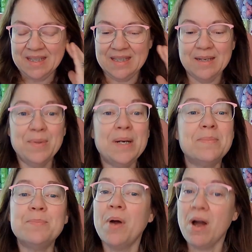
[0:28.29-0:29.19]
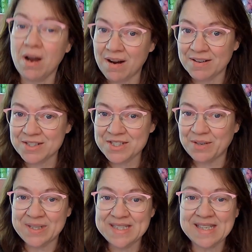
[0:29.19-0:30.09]
been up to par,
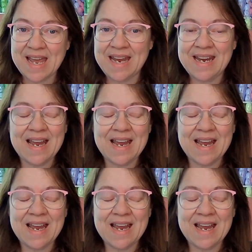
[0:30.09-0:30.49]
shall we say.